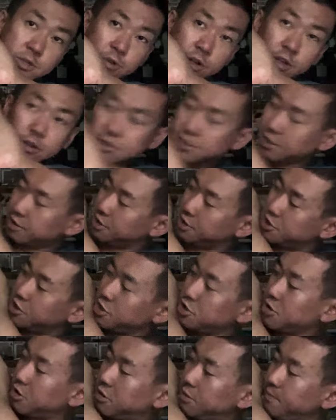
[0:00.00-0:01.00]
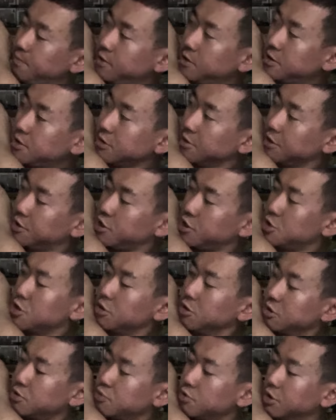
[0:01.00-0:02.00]
what it looks like, the T-shirt. So the T-shirt
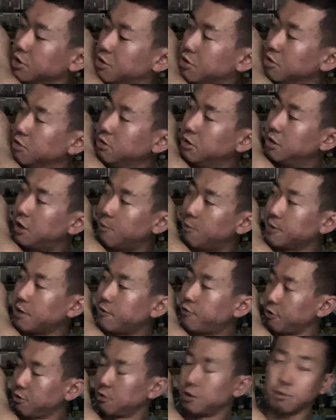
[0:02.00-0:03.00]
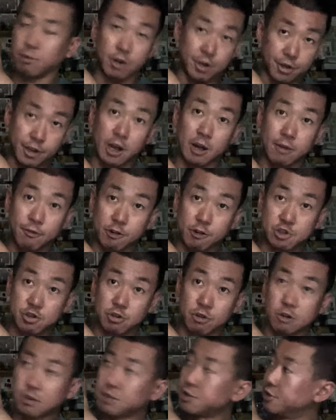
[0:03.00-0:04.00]
looks really cool. I'm definitely going to wear that for
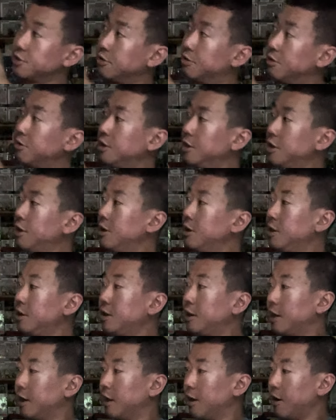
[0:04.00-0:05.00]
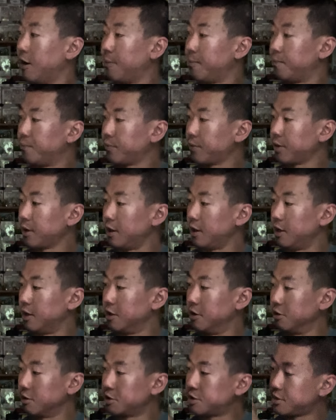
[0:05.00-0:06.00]
sure. So it
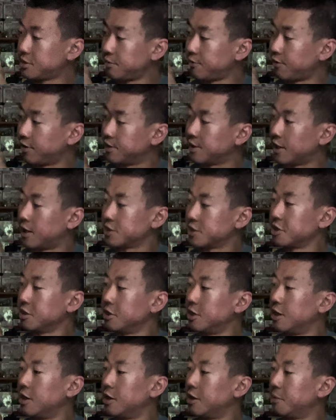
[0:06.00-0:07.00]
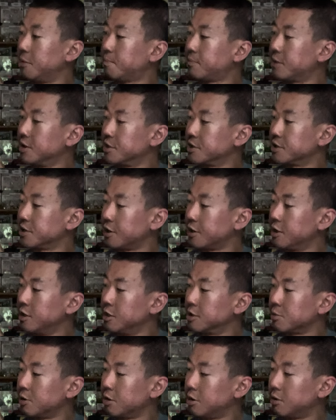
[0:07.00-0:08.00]
looks fantastic, the design
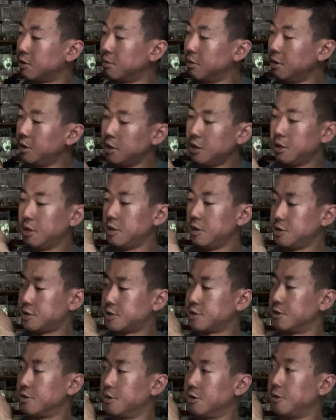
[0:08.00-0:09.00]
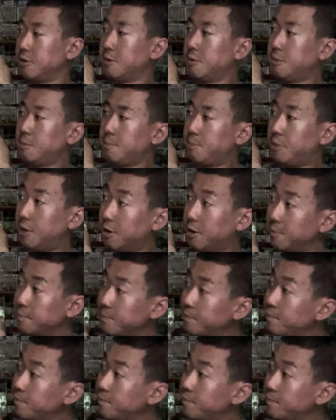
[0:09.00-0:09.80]
as well. So, but